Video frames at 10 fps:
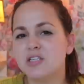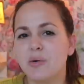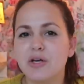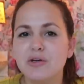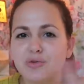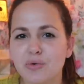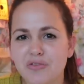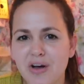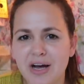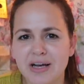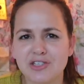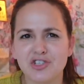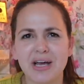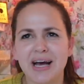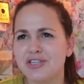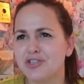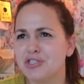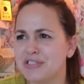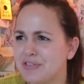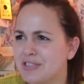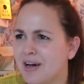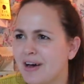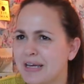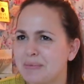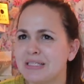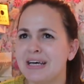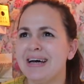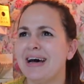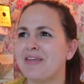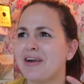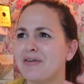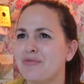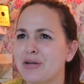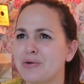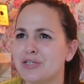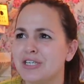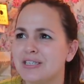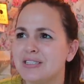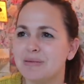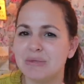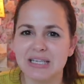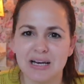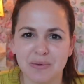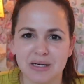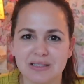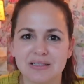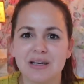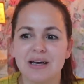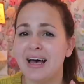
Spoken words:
So I used all of hers. She had two different types, and then I reordered the Medela ones.